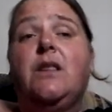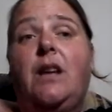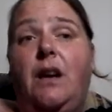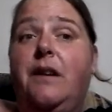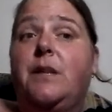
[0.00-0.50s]

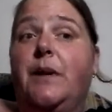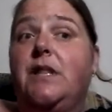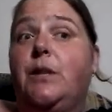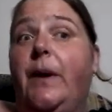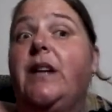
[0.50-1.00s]
they are
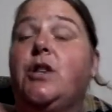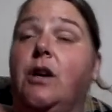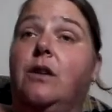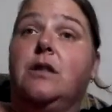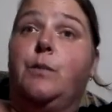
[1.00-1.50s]
expected to pay
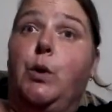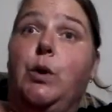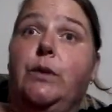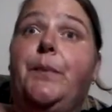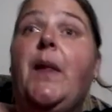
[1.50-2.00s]
child
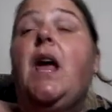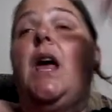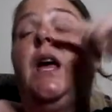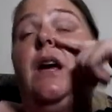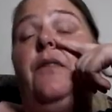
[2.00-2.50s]
support.
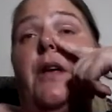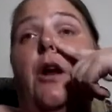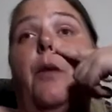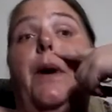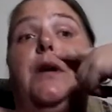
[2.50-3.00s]
If they
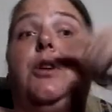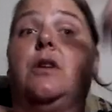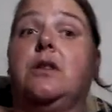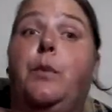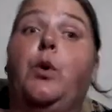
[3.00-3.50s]
don't pay
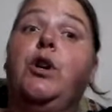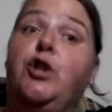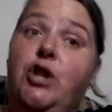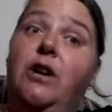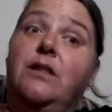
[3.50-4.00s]
child support,
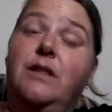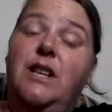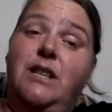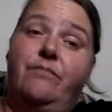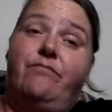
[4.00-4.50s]

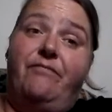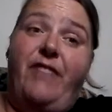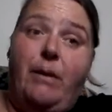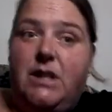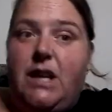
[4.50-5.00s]
your
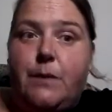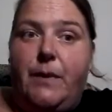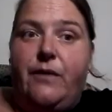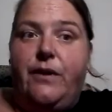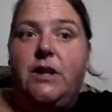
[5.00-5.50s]
family tax
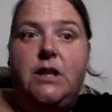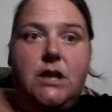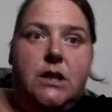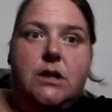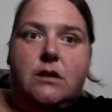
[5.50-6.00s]
benefit
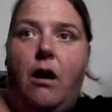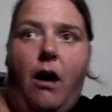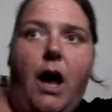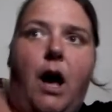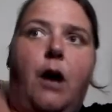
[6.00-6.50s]
is
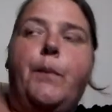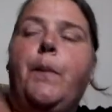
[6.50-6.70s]
higher.